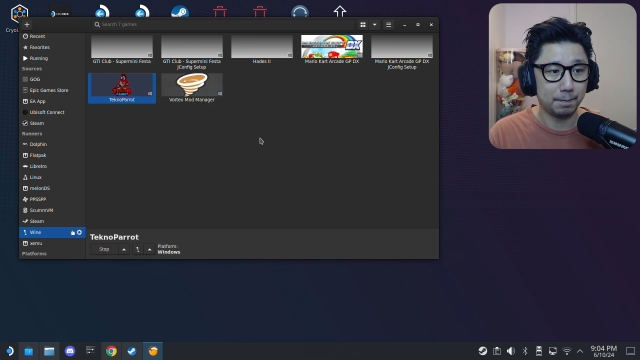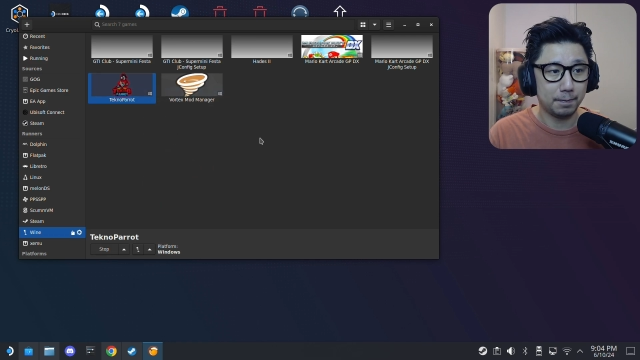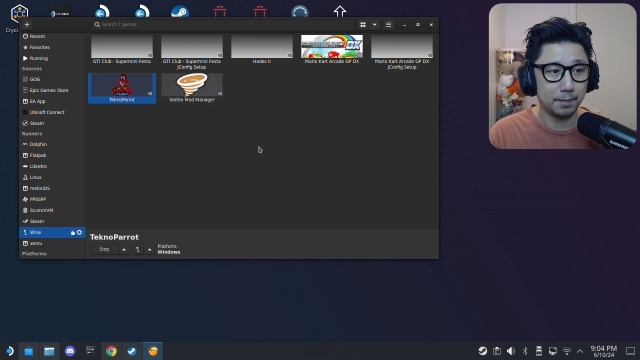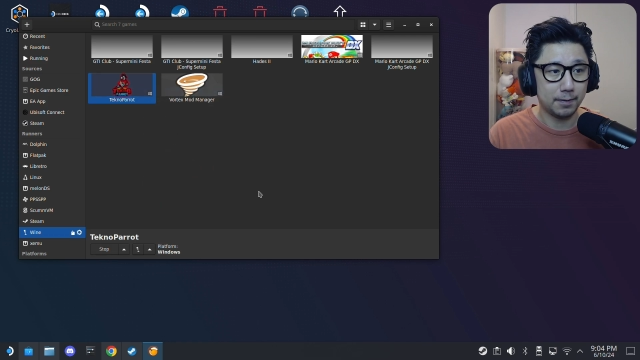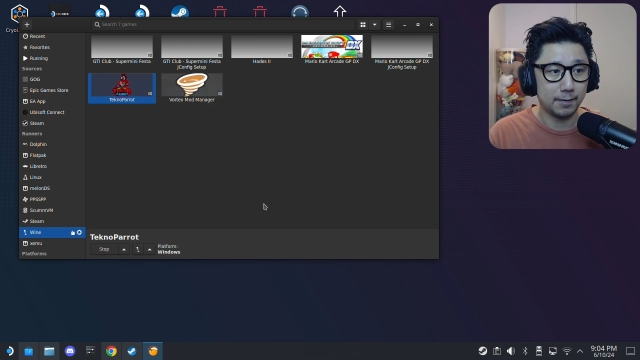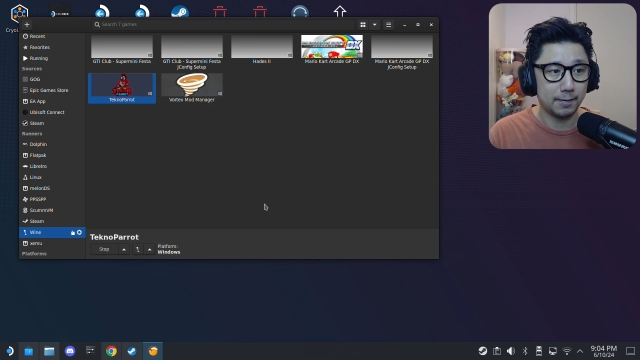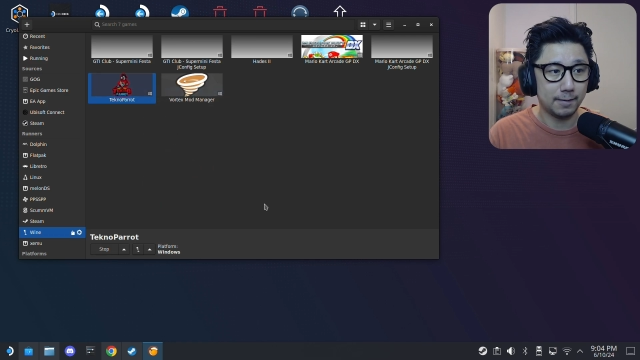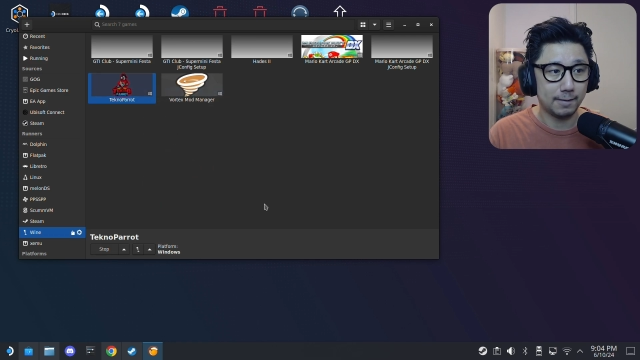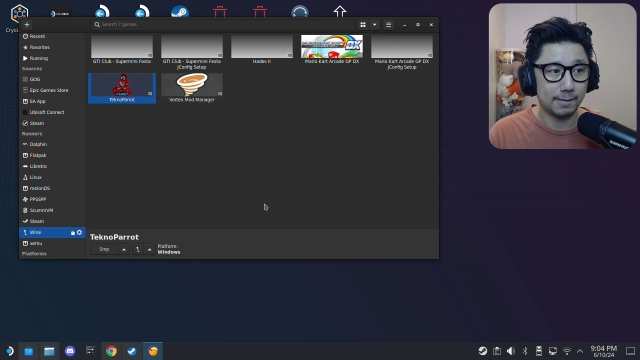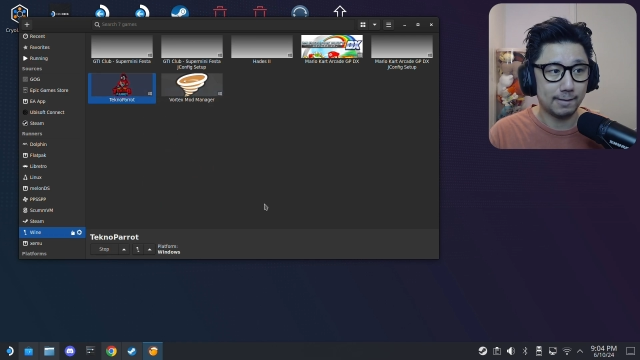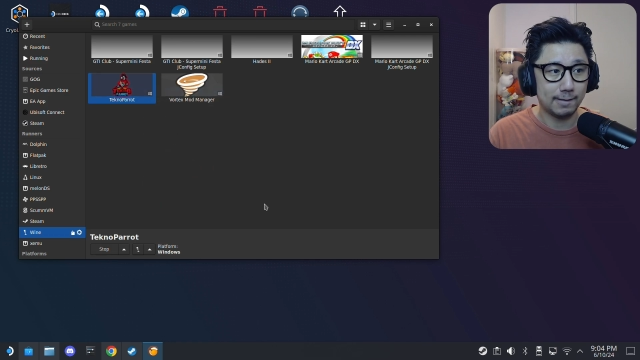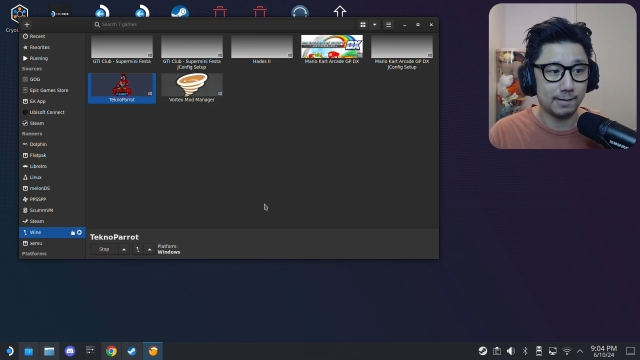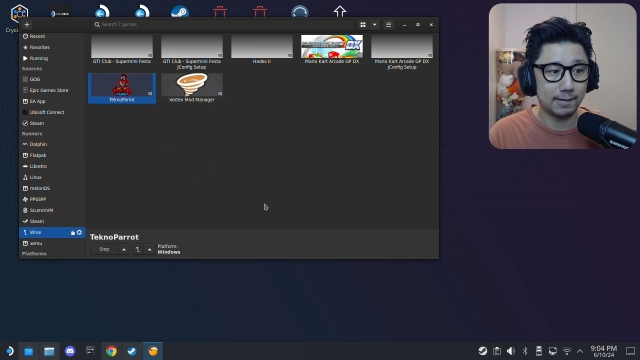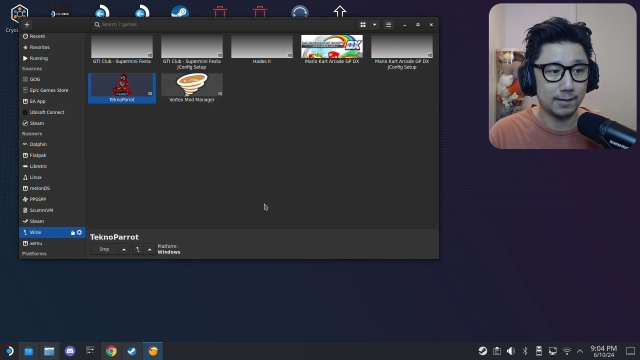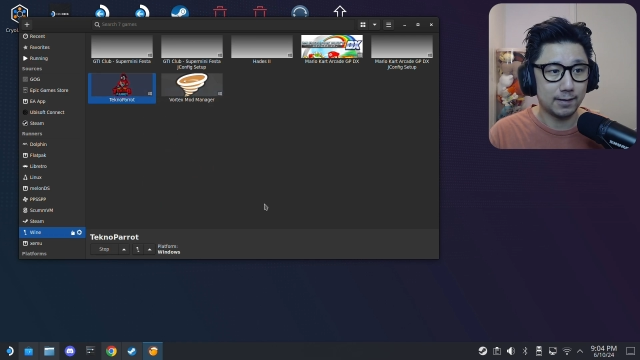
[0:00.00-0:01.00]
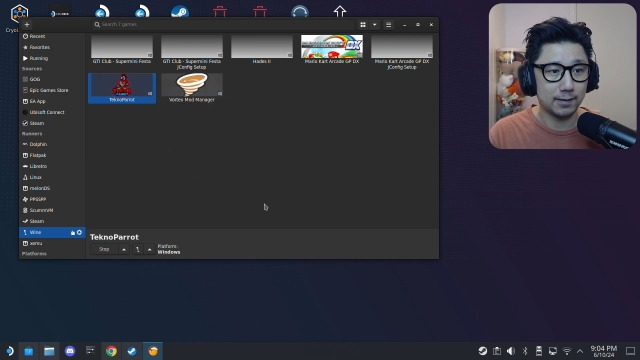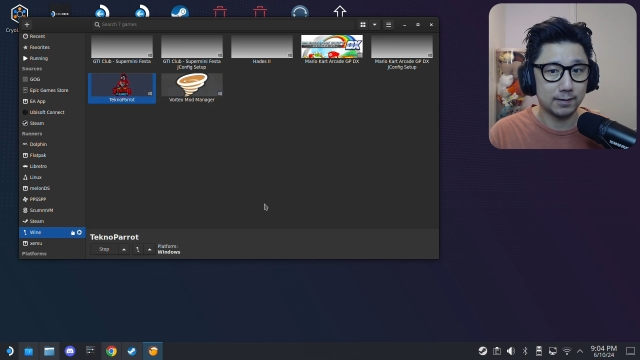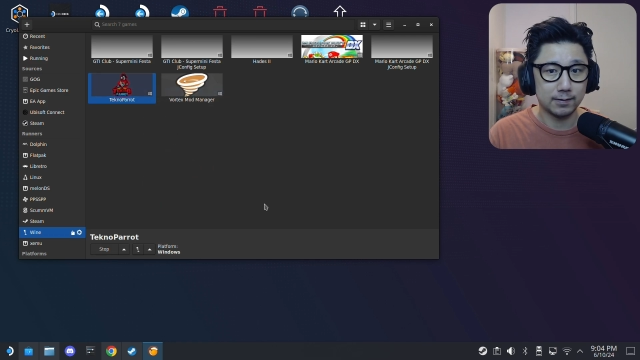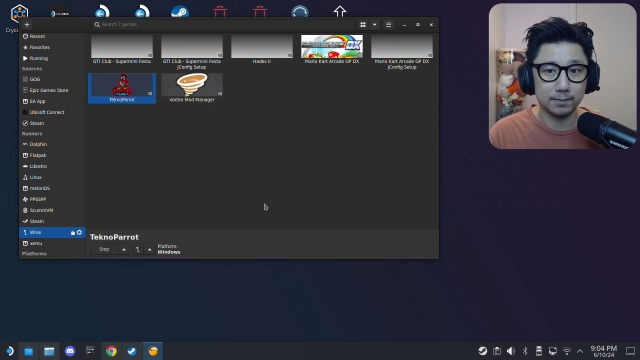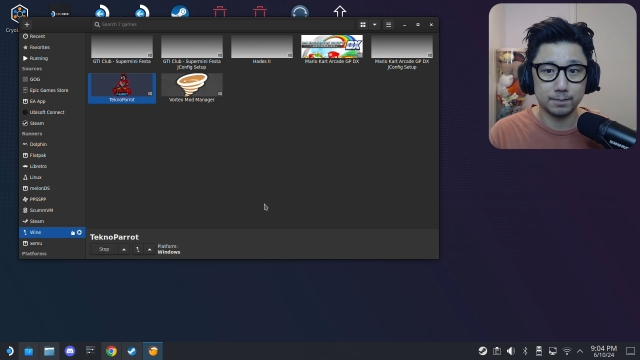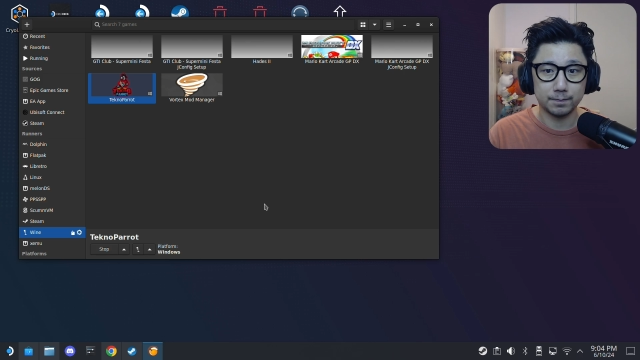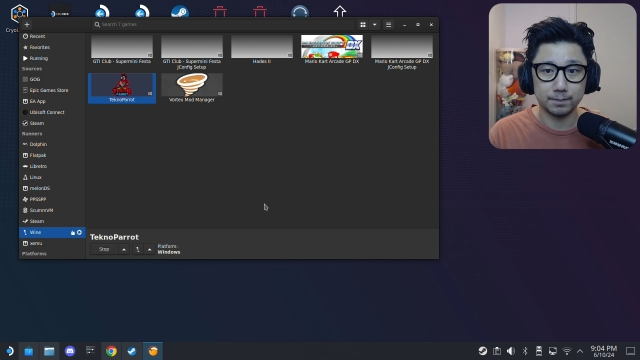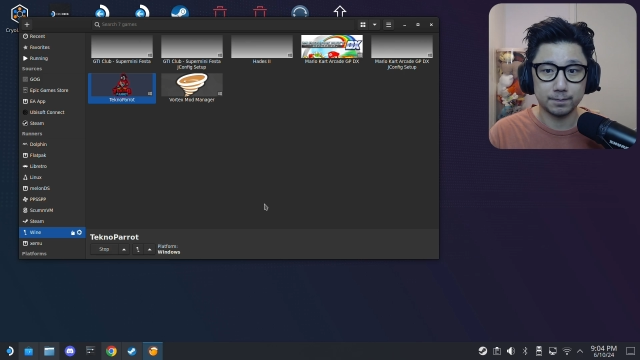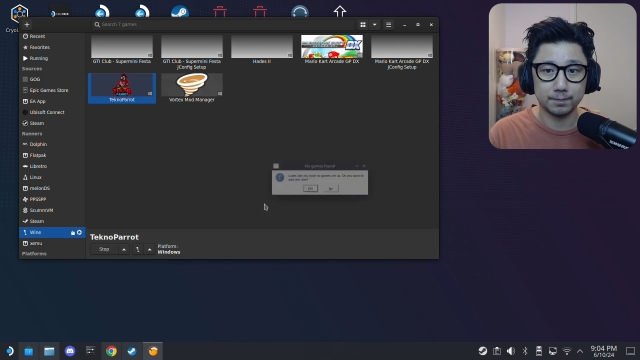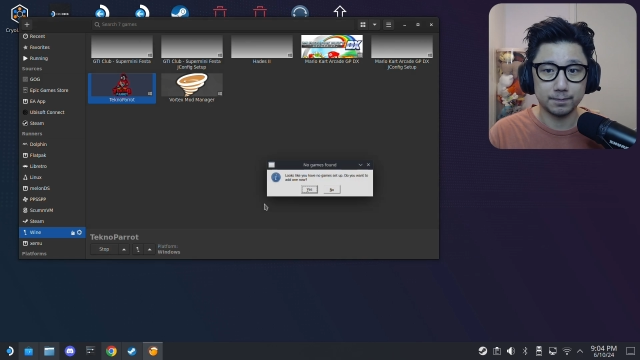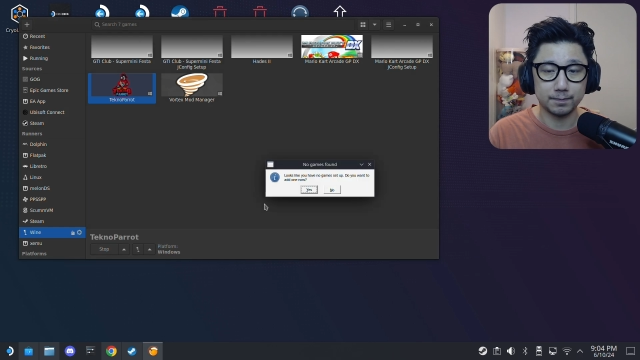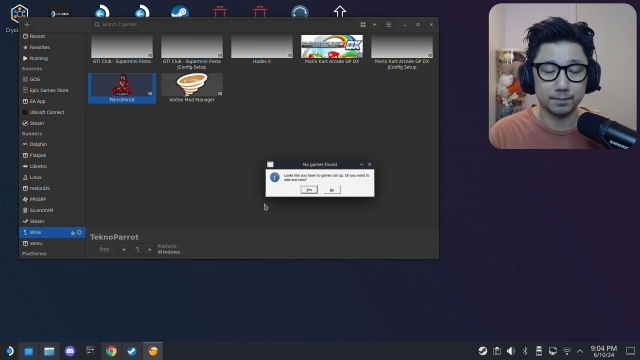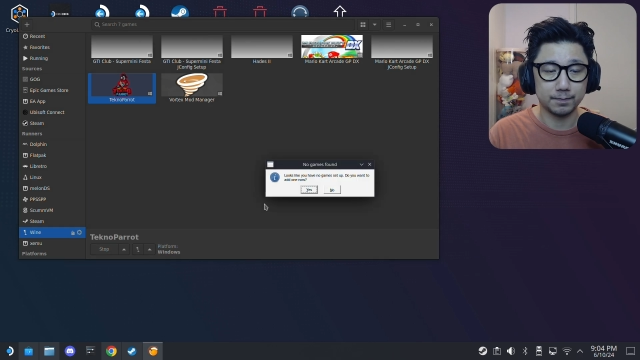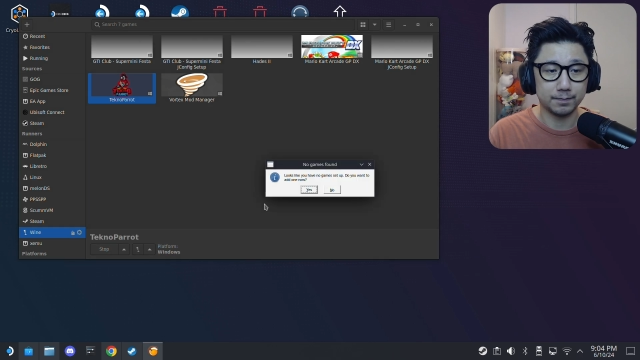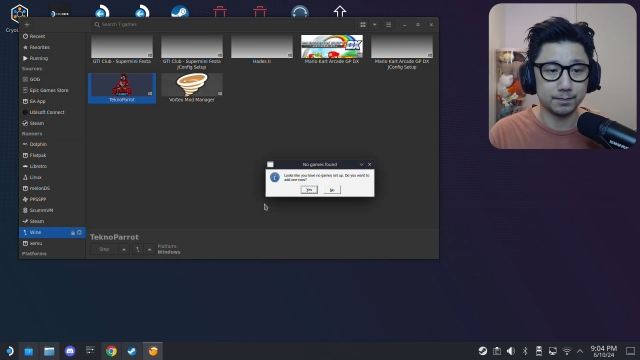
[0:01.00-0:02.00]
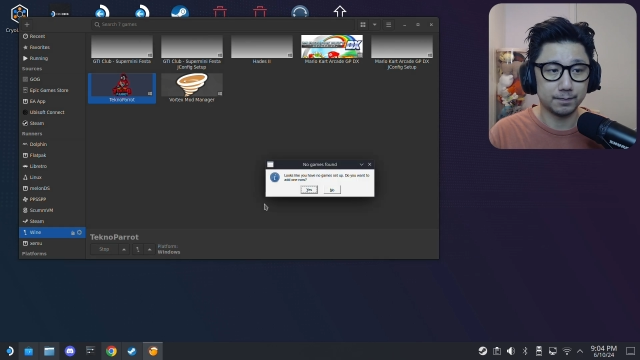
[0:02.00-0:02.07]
Nothing is said.